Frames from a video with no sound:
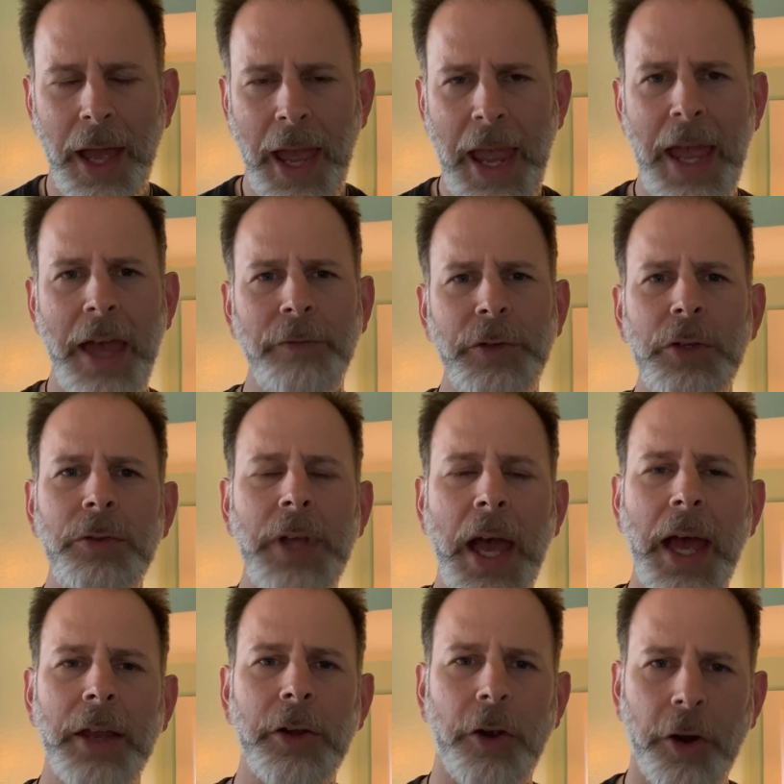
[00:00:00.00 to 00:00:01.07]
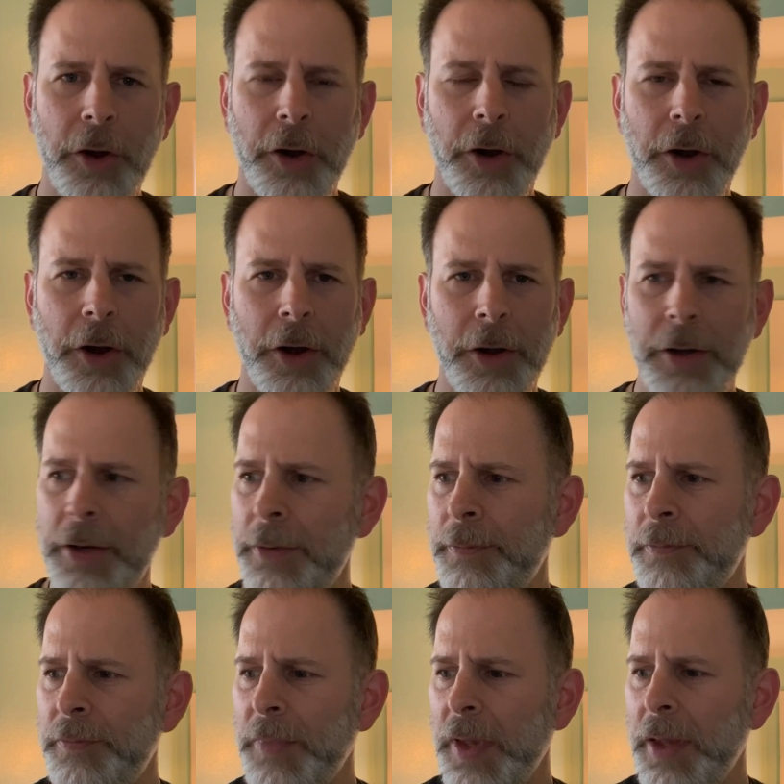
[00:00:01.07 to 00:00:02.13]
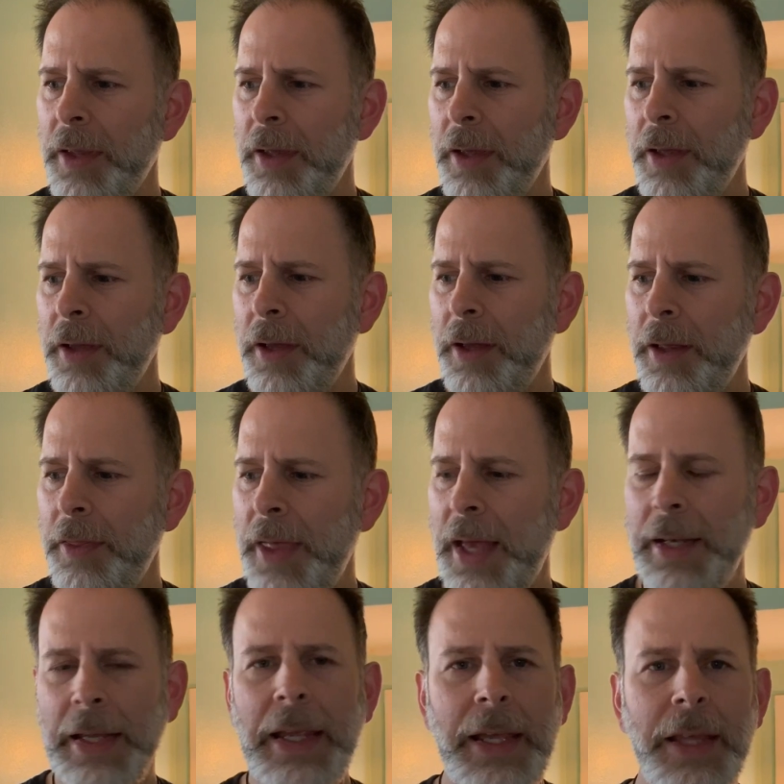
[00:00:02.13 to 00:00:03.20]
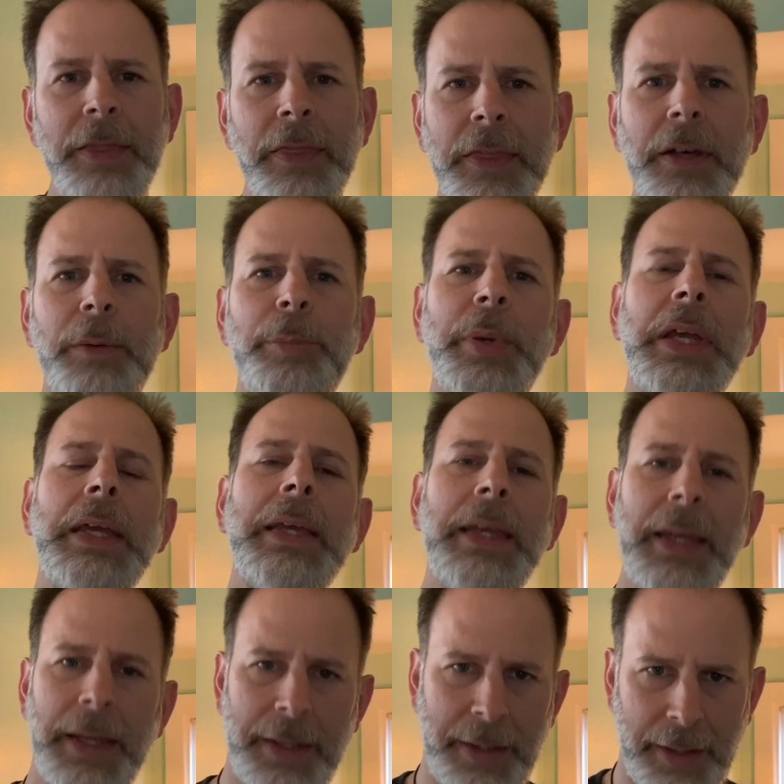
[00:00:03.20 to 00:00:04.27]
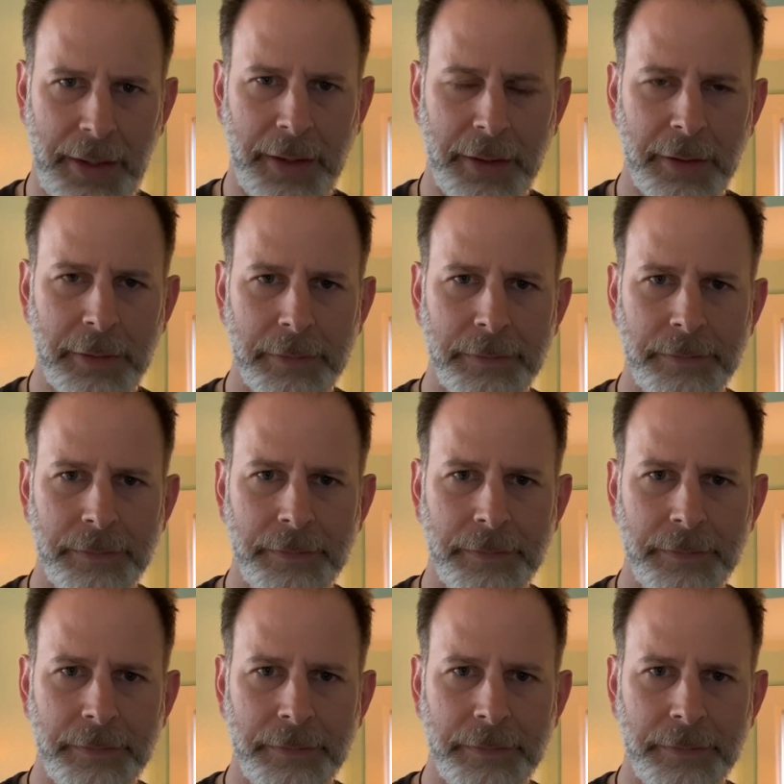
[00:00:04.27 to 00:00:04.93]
have you not heard that in the beginning,